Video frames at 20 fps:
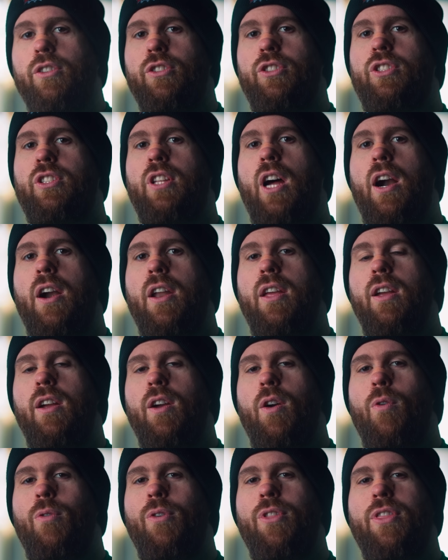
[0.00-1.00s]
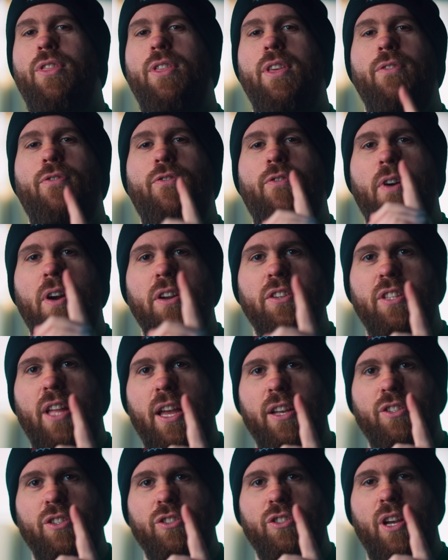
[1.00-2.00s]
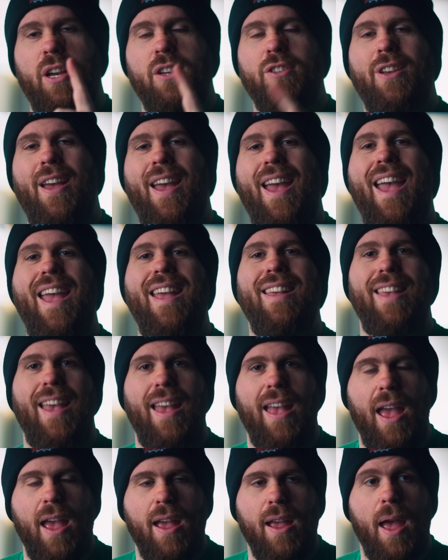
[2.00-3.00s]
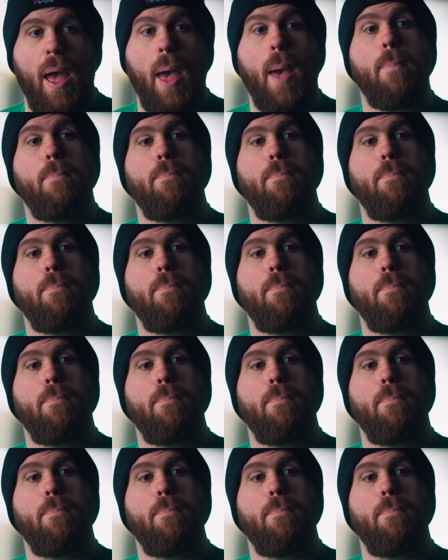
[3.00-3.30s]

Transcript: Starting with the first exercise, aka a